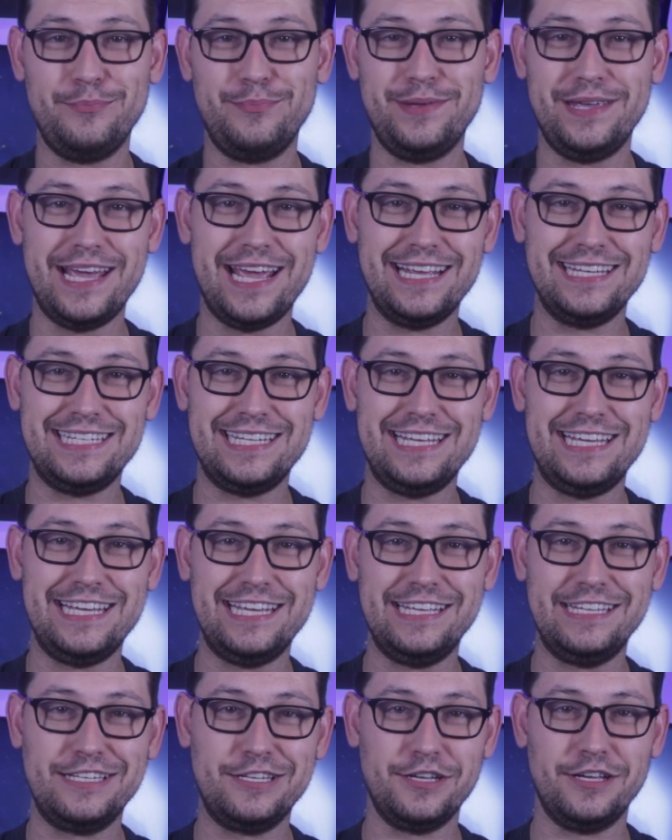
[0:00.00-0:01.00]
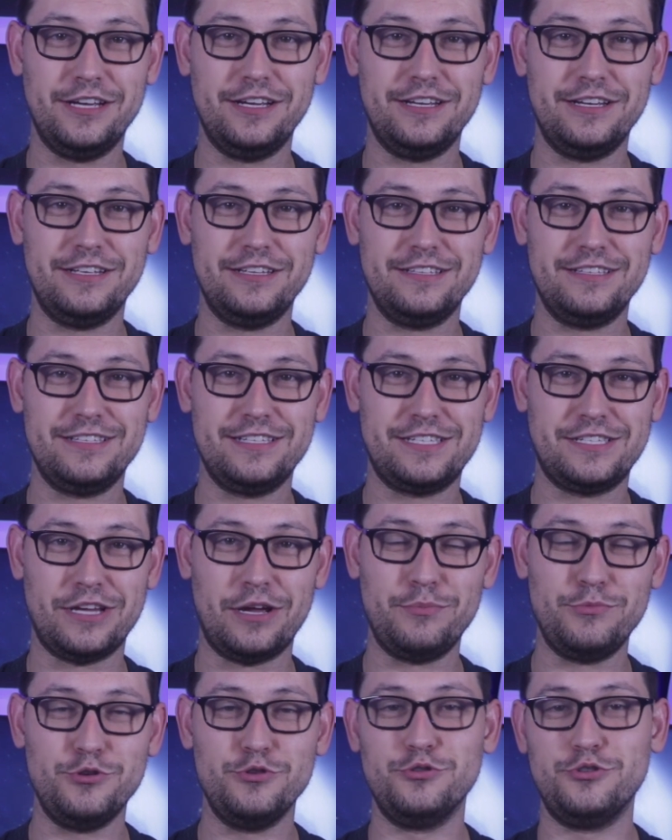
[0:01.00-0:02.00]
BAT to
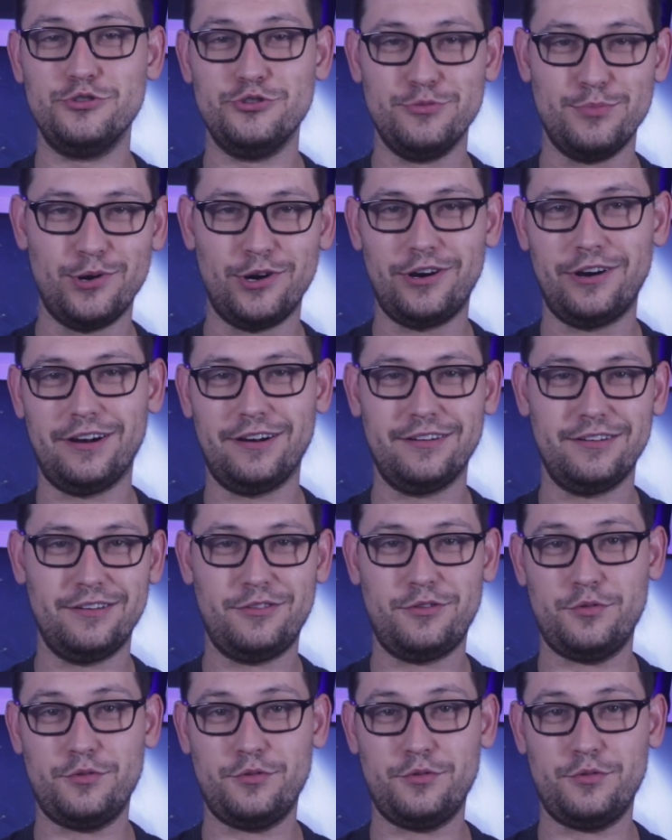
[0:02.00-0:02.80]
some YouTuber